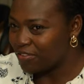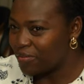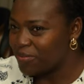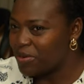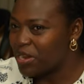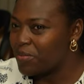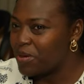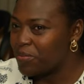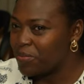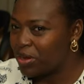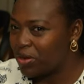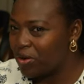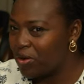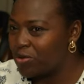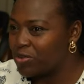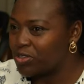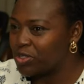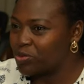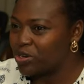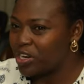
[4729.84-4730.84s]
family member
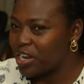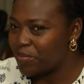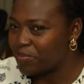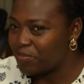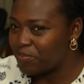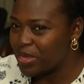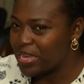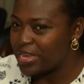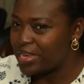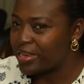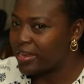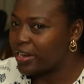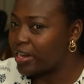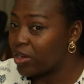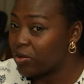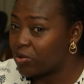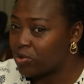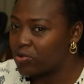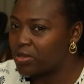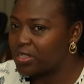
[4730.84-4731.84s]
calls when I'm picking and
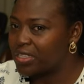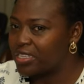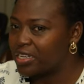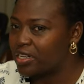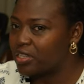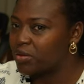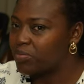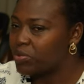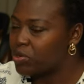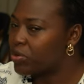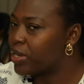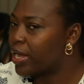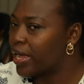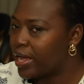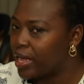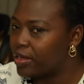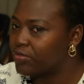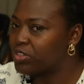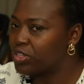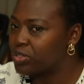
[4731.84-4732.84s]
I always tell them, look, I
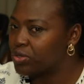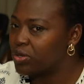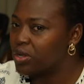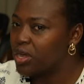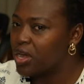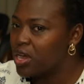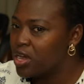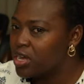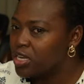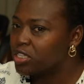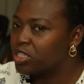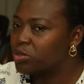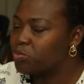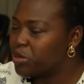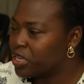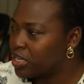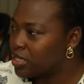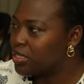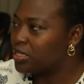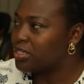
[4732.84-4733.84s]
have to
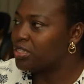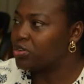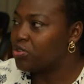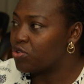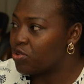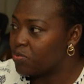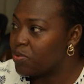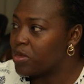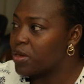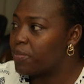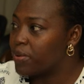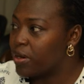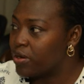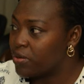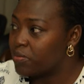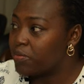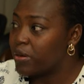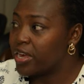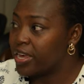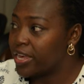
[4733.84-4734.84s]
speak. This could be
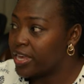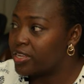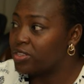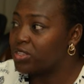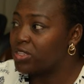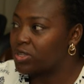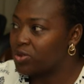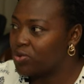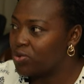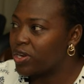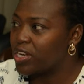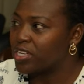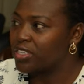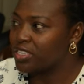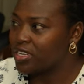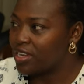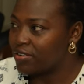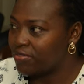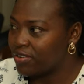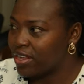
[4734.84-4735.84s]
about my kid's school and
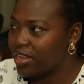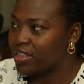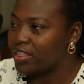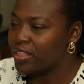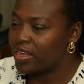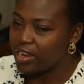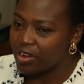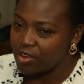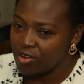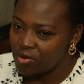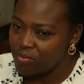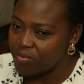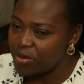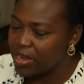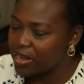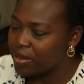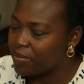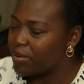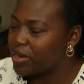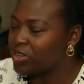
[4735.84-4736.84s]
stuff like that. It could be
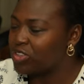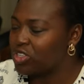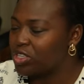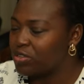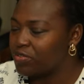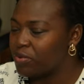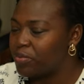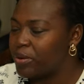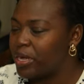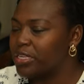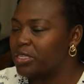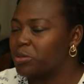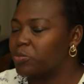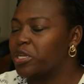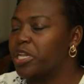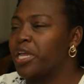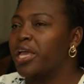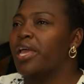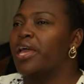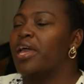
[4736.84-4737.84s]
an emergency for my
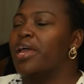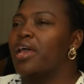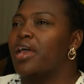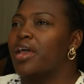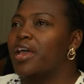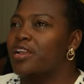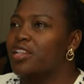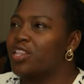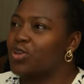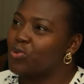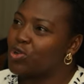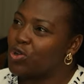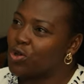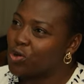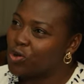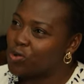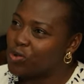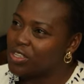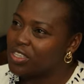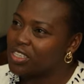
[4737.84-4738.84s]
husband. And they will
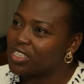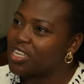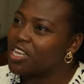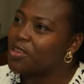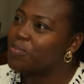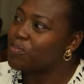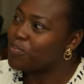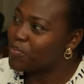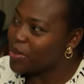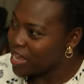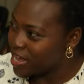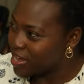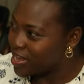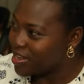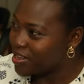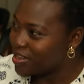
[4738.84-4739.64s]
always say, pick.